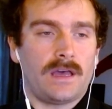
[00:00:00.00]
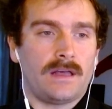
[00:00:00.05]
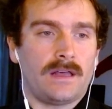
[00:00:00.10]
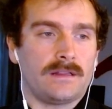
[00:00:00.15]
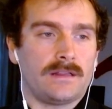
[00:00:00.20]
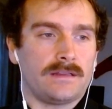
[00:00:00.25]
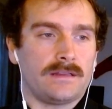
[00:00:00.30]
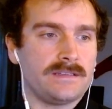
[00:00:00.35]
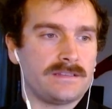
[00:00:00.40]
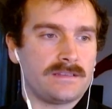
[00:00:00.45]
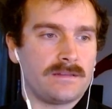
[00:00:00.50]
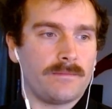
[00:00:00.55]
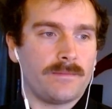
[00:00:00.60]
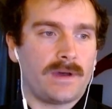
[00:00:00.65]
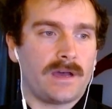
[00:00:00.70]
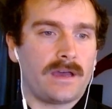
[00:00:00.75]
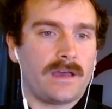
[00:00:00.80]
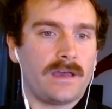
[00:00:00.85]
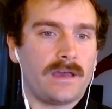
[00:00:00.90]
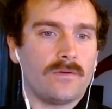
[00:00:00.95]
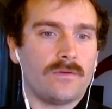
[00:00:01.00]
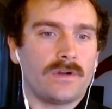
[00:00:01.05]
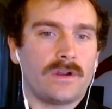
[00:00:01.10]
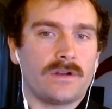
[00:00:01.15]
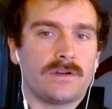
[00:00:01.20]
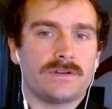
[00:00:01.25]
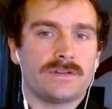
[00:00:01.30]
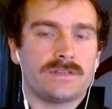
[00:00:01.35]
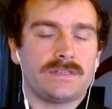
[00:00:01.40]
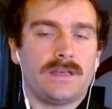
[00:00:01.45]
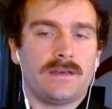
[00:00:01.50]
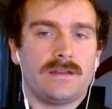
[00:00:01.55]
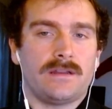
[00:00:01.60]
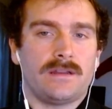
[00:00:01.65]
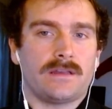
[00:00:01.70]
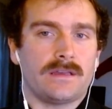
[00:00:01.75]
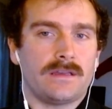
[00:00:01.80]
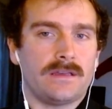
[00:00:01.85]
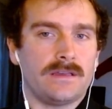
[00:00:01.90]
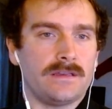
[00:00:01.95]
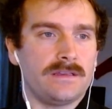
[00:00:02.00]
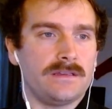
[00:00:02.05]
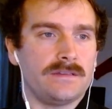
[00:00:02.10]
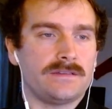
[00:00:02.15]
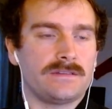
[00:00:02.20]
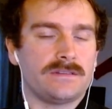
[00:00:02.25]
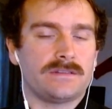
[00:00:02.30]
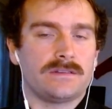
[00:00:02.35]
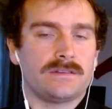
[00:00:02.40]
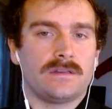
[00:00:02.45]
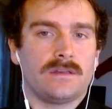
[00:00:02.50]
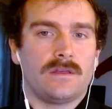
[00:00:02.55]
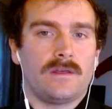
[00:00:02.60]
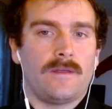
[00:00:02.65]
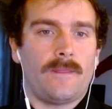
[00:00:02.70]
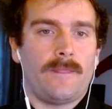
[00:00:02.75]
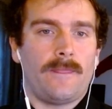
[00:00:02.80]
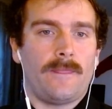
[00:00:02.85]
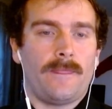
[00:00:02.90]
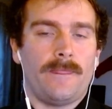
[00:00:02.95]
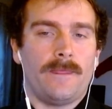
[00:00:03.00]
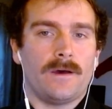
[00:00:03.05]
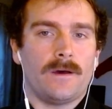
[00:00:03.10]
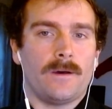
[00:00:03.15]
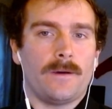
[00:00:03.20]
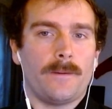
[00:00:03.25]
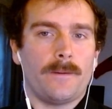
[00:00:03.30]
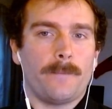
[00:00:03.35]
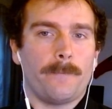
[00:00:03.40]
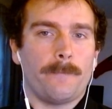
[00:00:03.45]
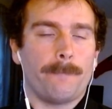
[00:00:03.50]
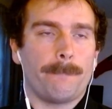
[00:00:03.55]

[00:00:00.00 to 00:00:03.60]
at least in my own understanding, is the